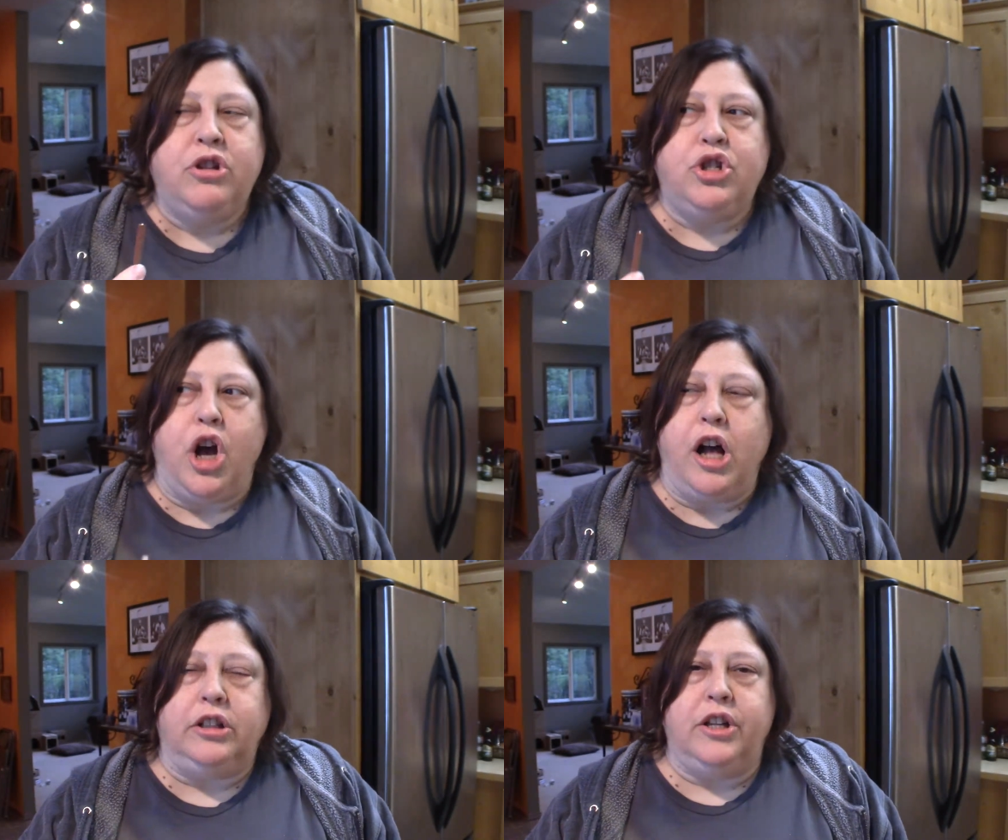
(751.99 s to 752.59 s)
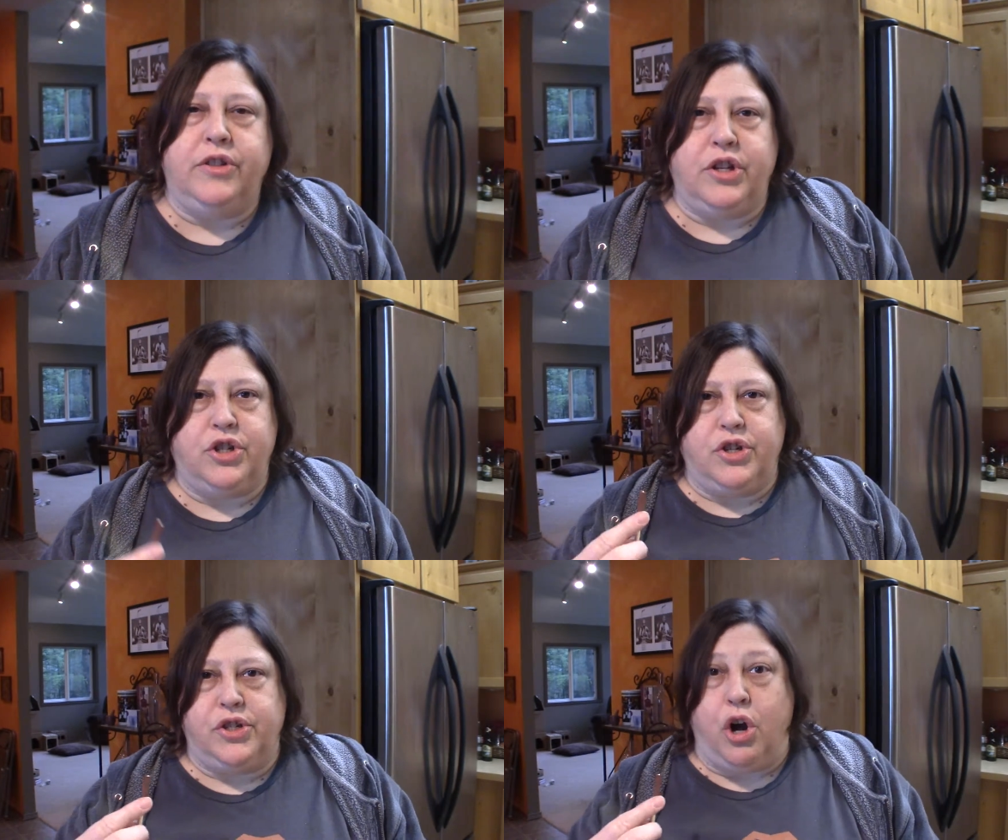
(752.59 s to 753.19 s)
chocolate
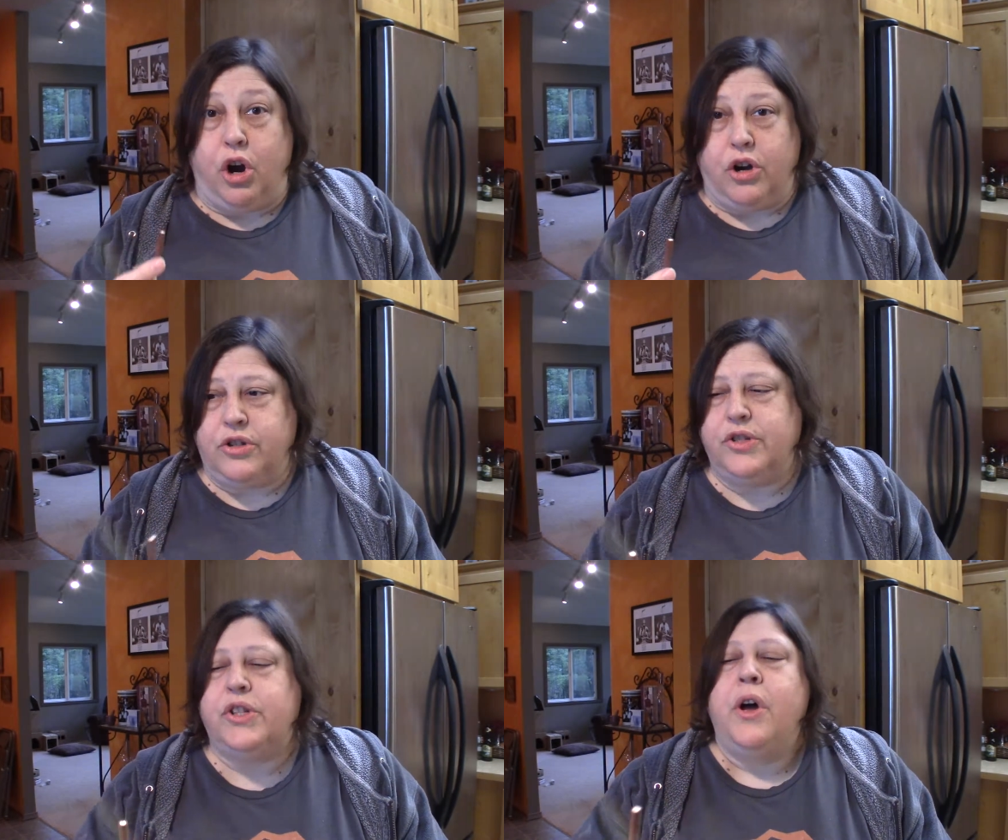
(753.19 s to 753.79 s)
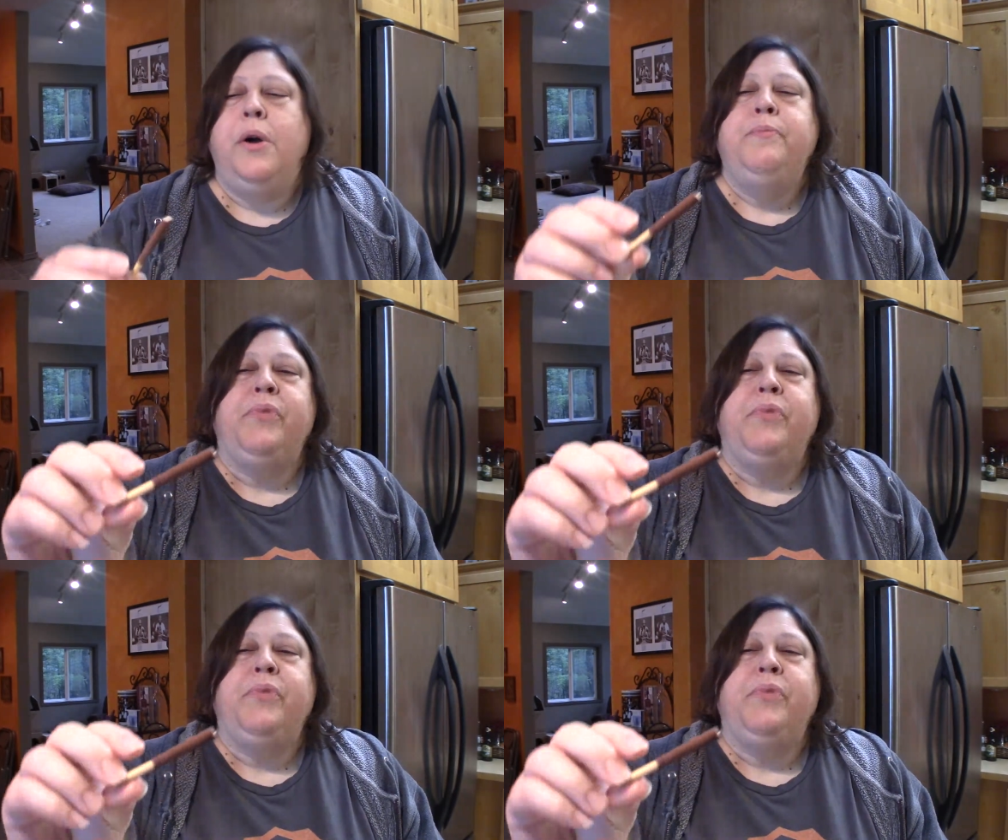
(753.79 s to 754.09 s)
that just hardens.